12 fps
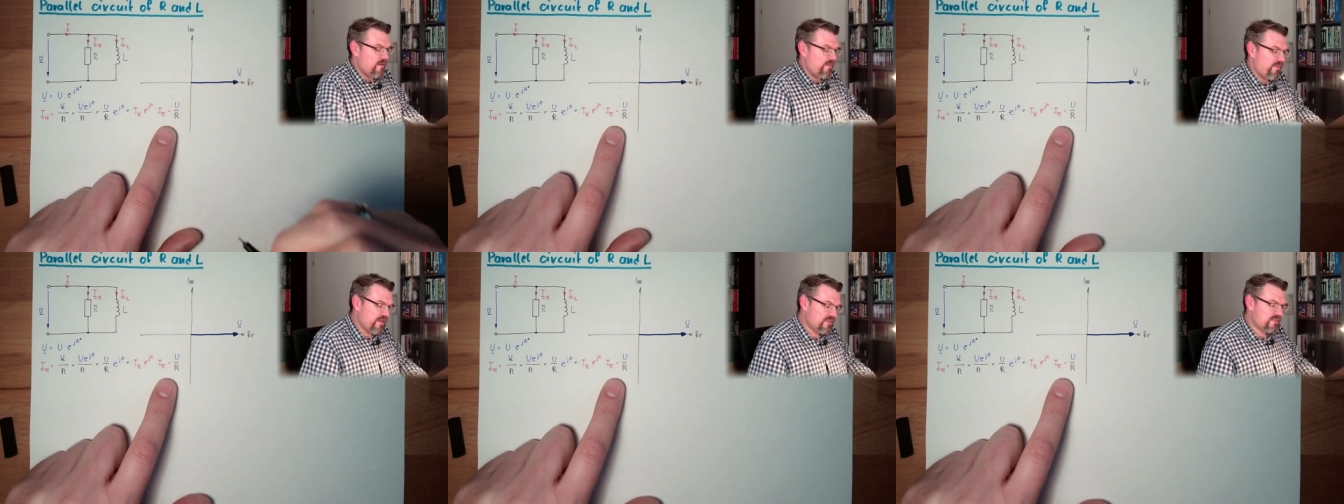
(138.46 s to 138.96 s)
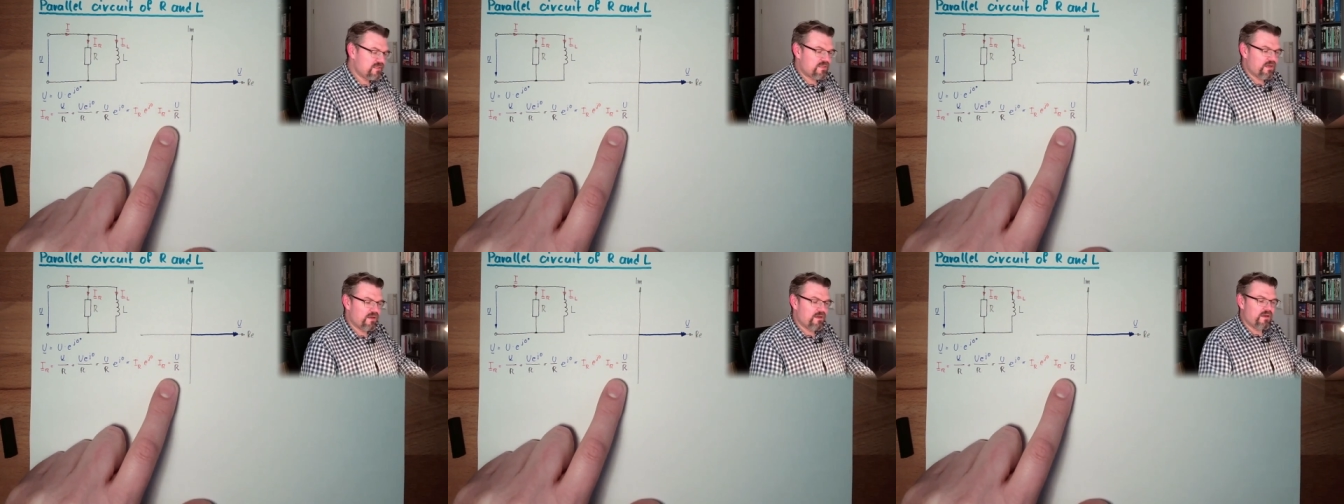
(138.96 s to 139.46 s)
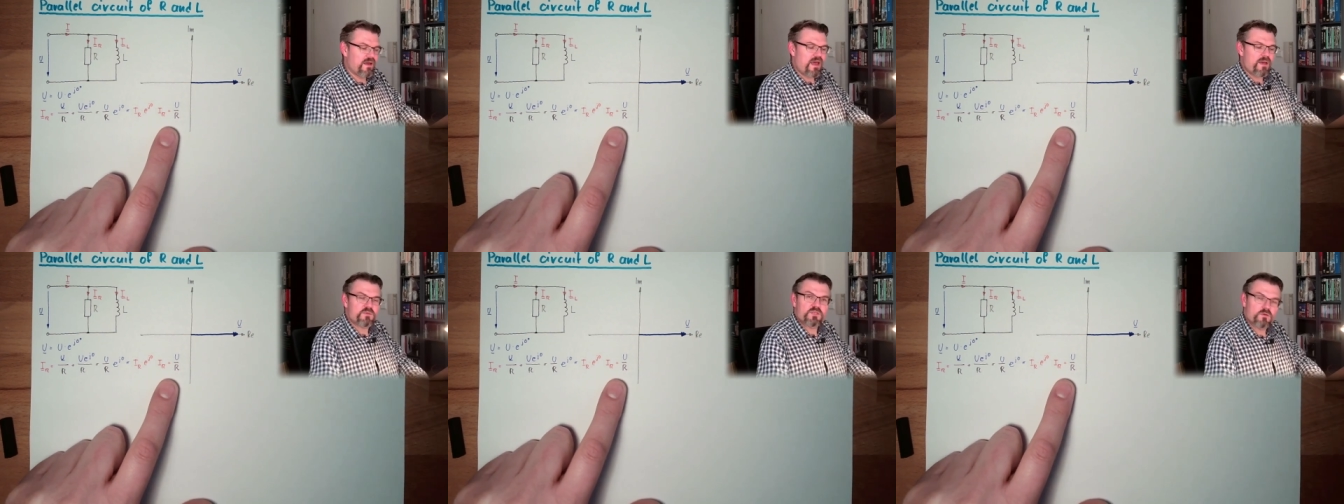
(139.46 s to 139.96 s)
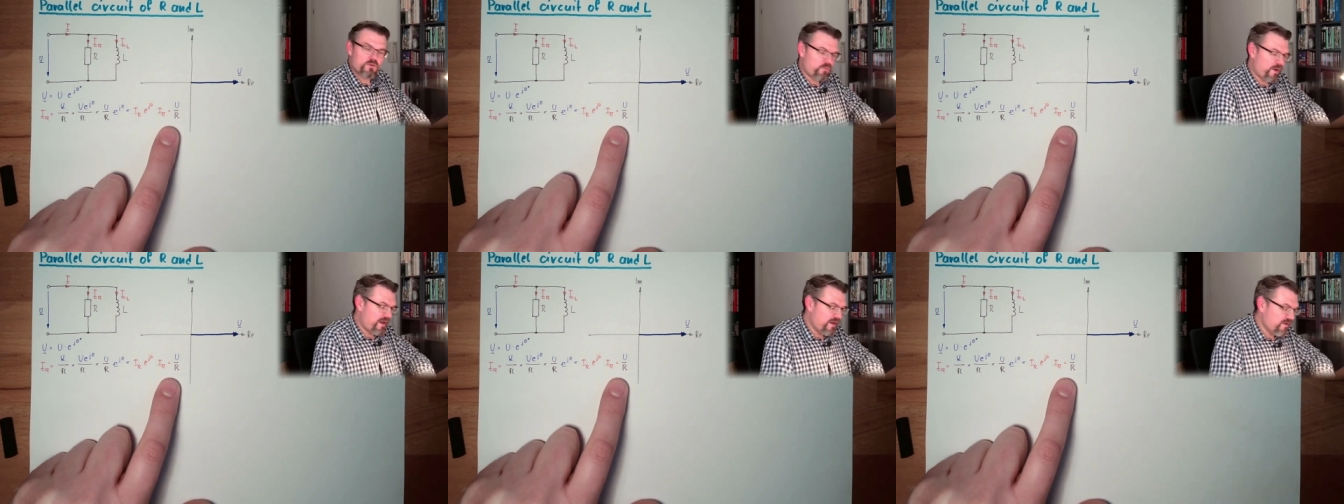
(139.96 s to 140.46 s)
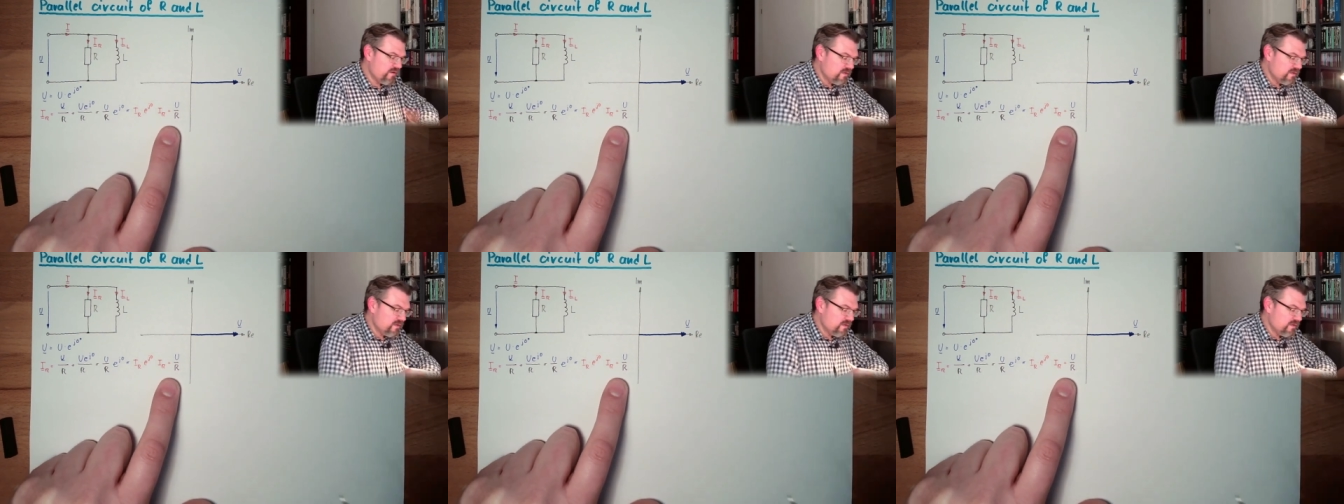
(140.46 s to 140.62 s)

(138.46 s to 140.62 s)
This is the absolute value,